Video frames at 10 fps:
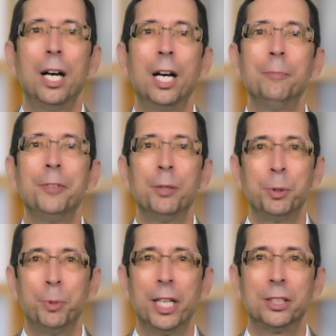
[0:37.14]
I'm
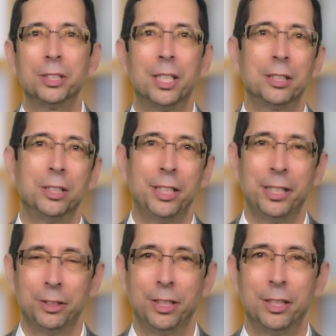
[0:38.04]
family practice doctor
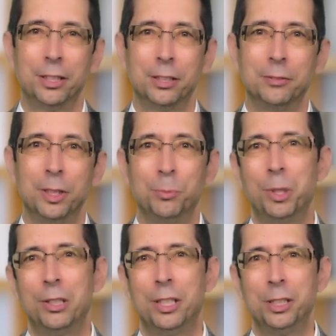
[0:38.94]
Daniel Goddard, a
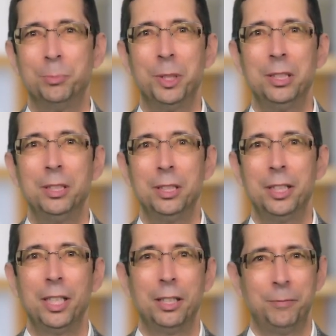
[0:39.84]
proud husband
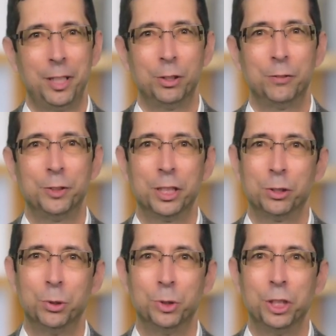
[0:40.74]
and father of six
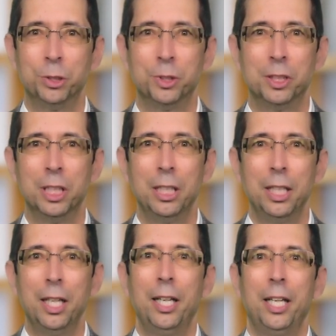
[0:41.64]
grown
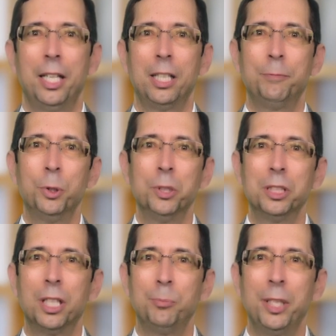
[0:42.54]
children, and I
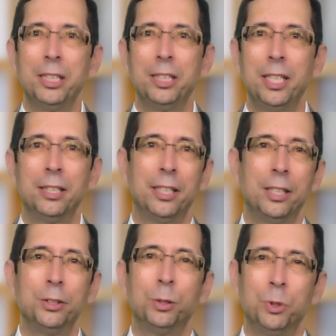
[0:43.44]
focus on maintaining the
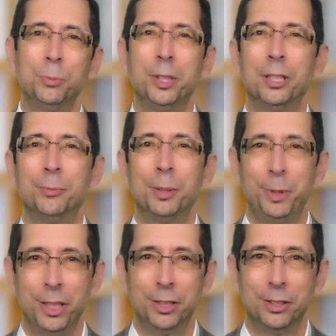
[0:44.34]
health and well being of my
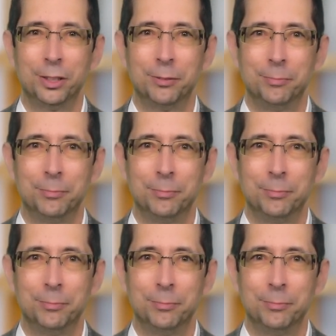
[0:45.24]
patients.